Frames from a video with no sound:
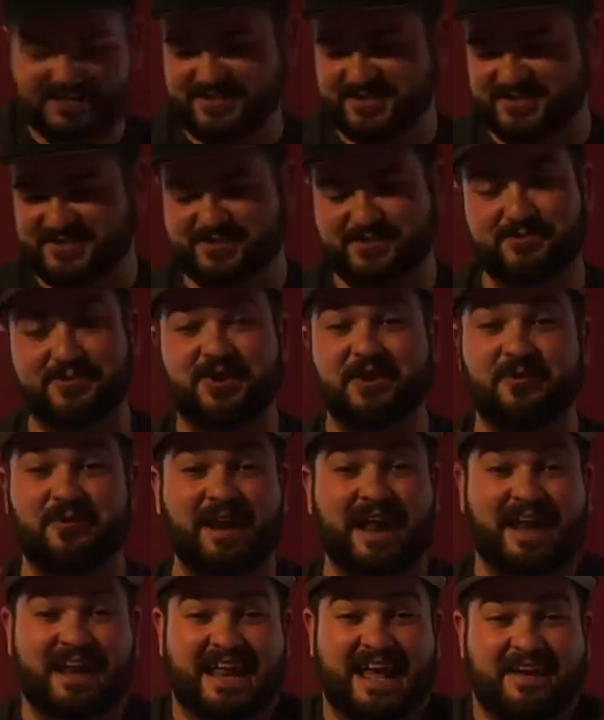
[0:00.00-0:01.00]
I just don't know
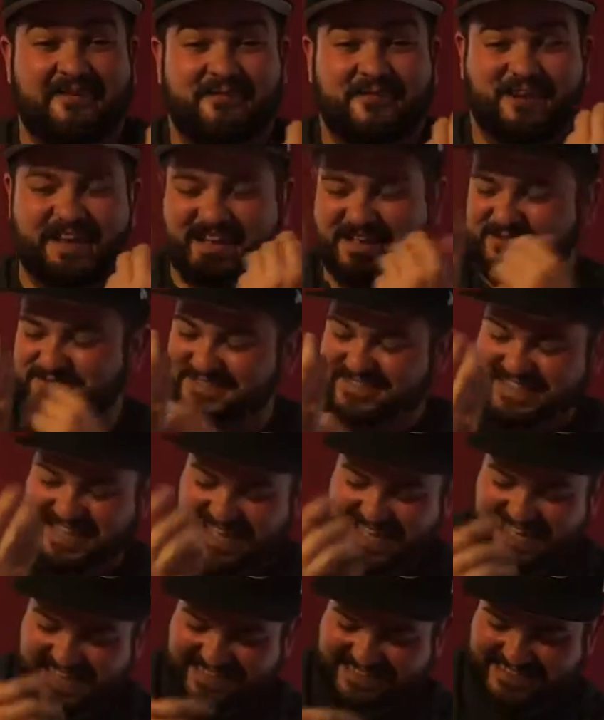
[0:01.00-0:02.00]
when I'd ever use
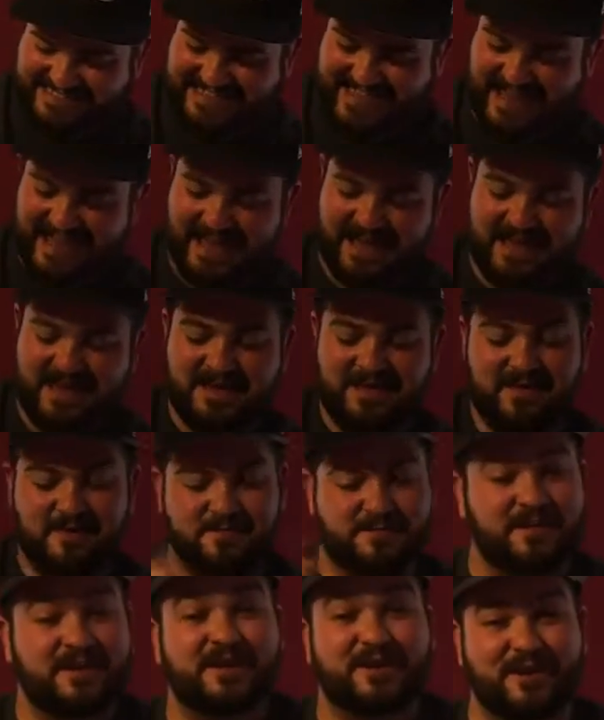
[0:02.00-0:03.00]
these. They're
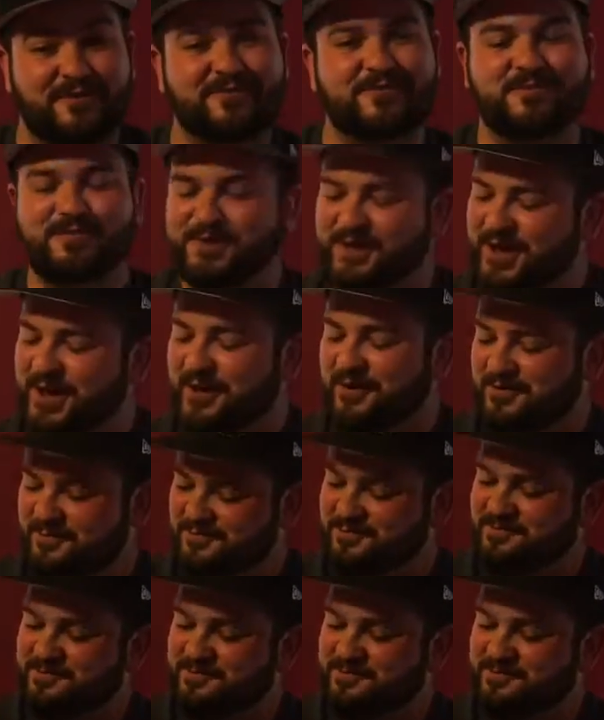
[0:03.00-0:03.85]
pretty comfortable though.